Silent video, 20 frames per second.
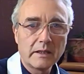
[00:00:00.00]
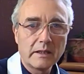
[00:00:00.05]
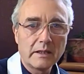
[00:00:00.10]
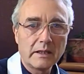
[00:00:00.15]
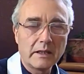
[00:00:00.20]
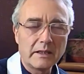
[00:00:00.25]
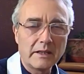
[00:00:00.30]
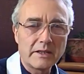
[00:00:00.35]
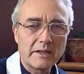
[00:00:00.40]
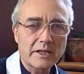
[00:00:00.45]

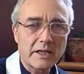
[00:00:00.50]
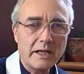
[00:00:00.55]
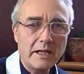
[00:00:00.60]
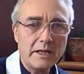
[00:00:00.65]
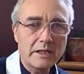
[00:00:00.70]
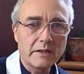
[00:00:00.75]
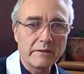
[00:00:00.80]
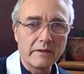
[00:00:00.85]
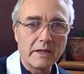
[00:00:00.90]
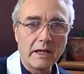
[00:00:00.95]
And there's a
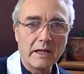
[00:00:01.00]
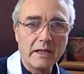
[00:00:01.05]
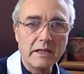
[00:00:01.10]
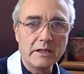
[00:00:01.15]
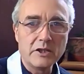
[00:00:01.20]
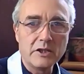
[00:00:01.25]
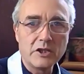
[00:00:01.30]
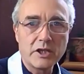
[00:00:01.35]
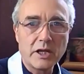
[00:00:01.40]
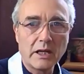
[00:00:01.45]
hint of that
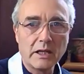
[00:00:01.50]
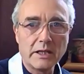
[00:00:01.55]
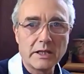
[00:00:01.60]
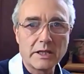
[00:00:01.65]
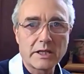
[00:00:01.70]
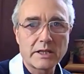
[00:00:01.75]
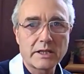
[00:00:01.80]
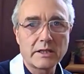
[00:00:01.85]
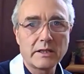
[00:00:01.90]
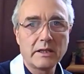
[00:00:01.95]
in
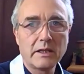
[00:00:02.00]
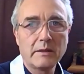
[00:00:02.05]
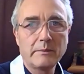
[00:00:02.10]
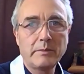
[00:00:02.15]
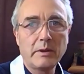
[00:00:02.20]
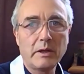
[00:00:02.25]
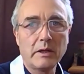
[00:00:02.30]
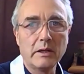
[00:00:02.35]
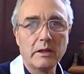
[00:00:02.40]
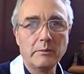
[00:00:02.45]
Shelley's
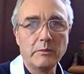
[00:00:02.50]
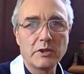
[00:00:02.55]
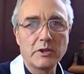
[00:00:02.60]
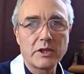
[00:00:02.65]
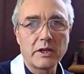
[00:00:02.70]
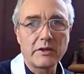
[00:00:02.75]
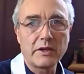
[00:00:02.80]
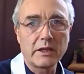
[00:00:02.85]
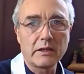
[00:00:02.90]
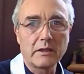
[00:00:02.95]
poem, which I
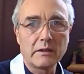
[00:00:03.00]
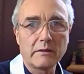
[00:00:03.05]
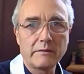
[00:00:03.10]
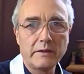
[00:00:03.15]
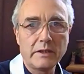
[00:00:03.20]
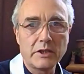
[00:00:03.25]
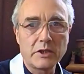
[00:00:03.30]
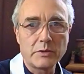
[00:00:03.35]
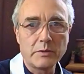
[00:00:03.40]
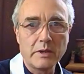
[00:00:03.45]
think I'll
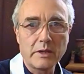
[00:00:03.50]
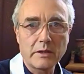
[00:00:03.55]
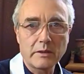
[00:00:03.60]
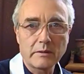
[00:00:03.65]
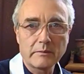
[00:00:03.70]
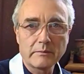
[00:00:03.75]
finish with.